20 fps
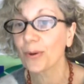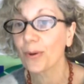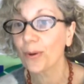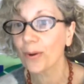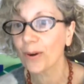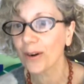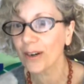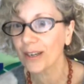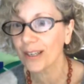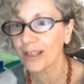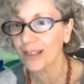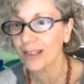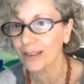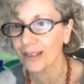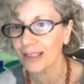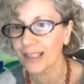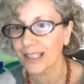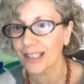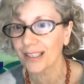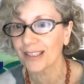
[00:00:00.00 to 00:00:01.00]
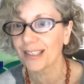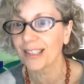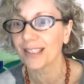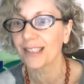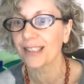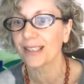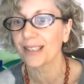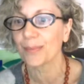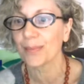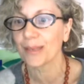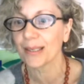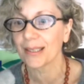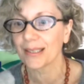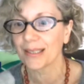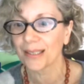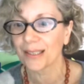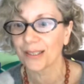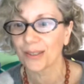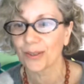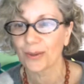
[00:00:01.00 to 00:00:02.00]
or a learning
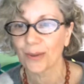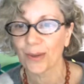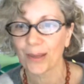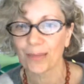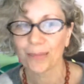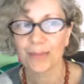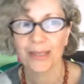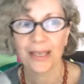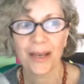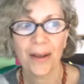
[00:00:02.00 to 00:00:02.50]
disability script.